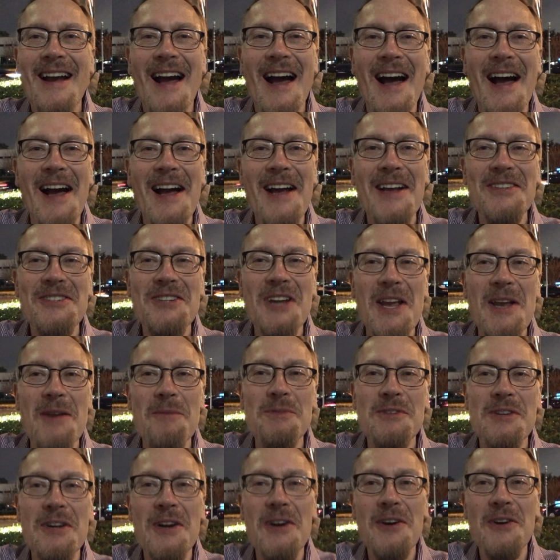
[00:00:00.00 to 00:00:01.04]
Hi,
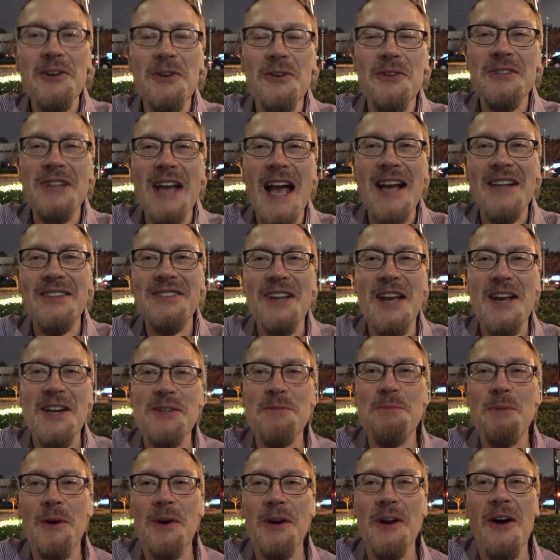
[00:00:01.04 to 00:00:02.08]
James here, your tax
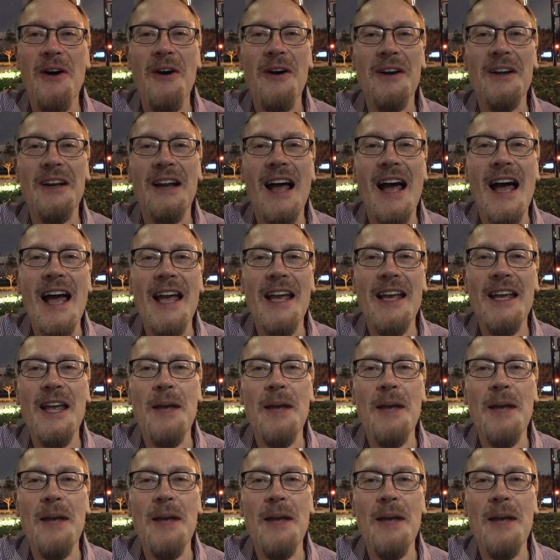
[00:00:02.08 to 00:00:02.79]
expert online,